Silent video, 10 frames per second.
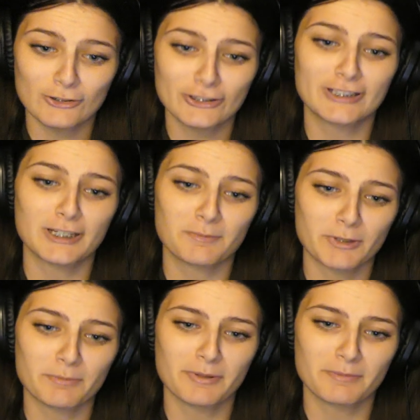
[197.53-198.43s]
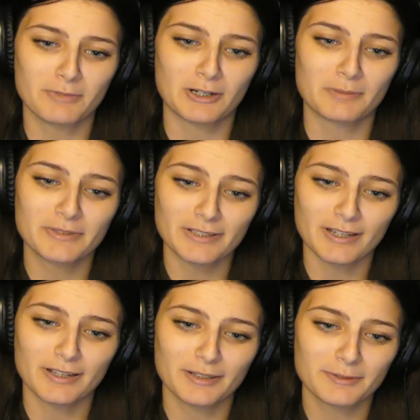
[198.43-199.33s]
she seems a bit more
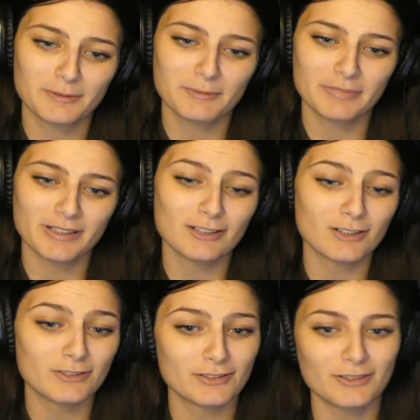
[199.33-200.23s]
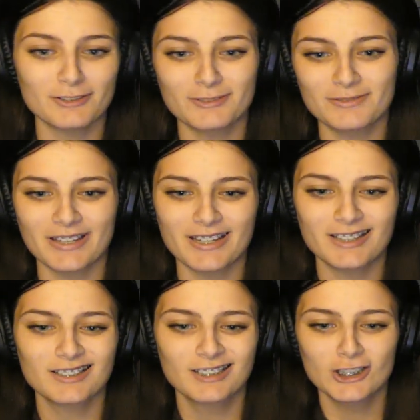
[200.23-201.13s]
upset, but that's also like
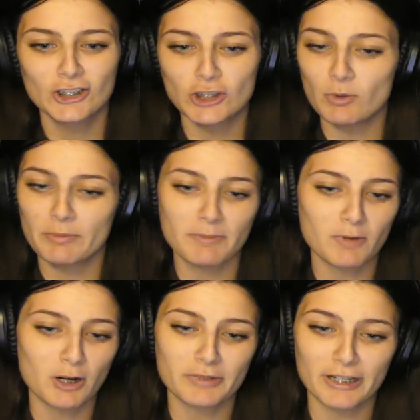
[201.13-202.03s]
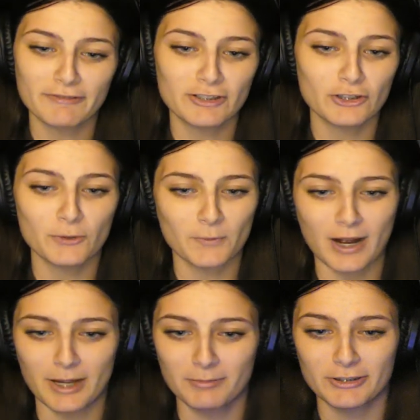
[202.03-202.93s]
she would be more upset if she knew
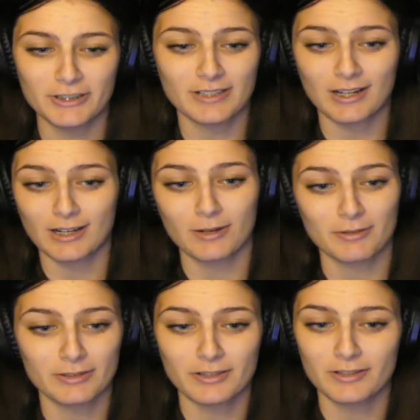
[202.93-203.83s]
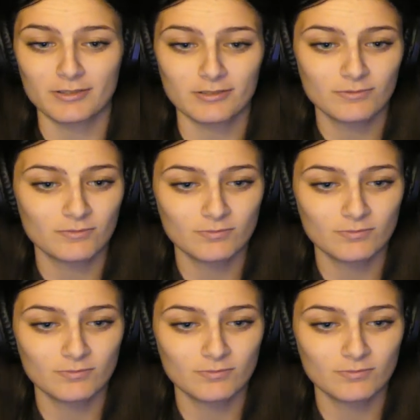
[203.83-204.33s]
why, but she's not going to.